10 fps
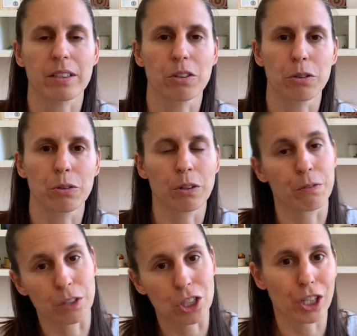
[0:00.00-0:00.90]
to
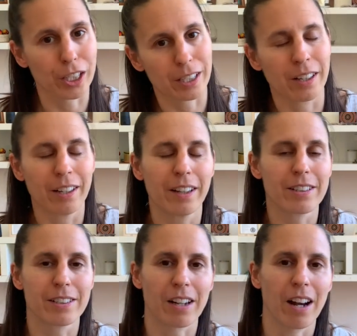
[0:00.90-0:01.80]
officially
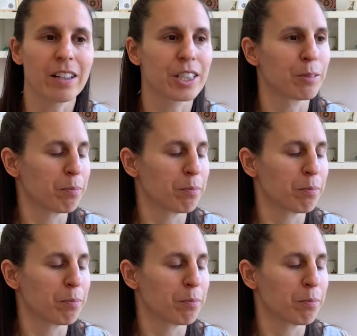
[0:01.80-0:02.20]
start.